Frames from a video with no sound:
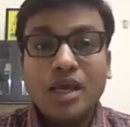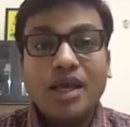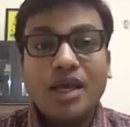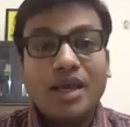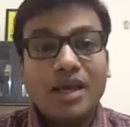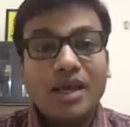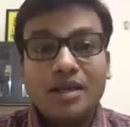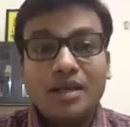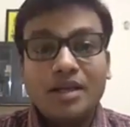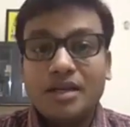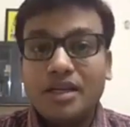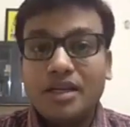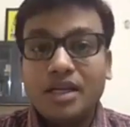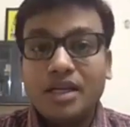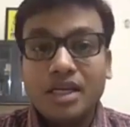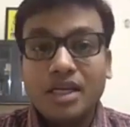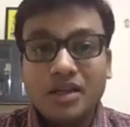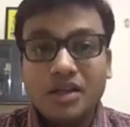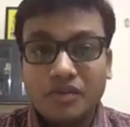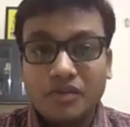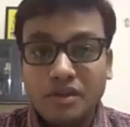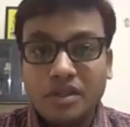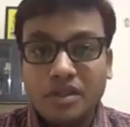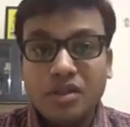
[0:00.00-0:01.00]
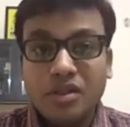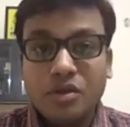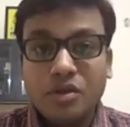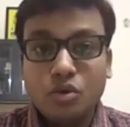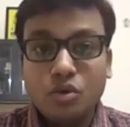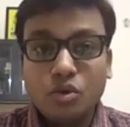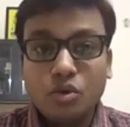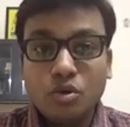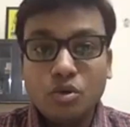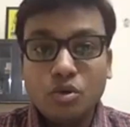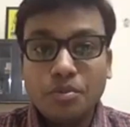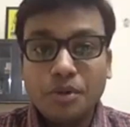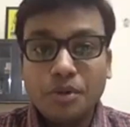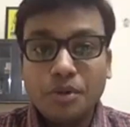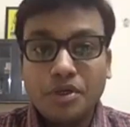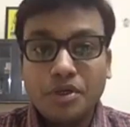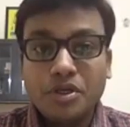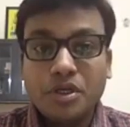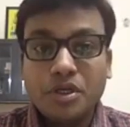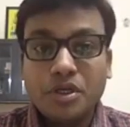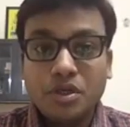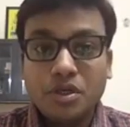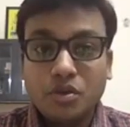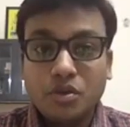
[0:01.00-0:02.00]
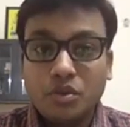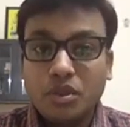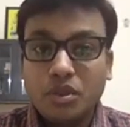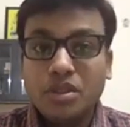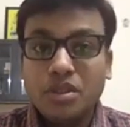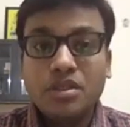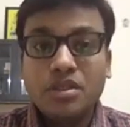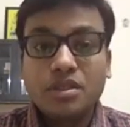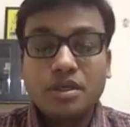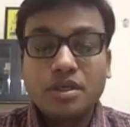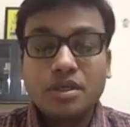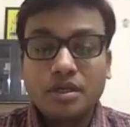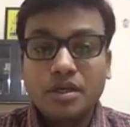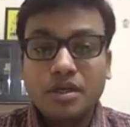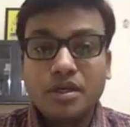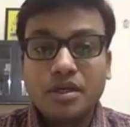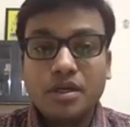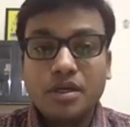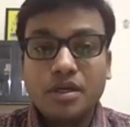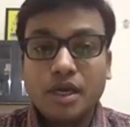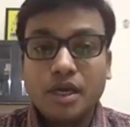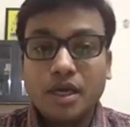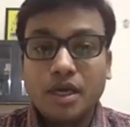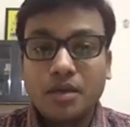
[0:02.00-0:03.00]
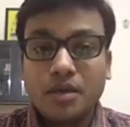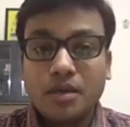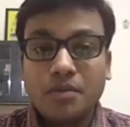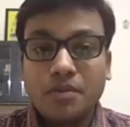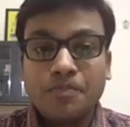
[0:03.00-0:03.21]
and really even they do the production during this current time,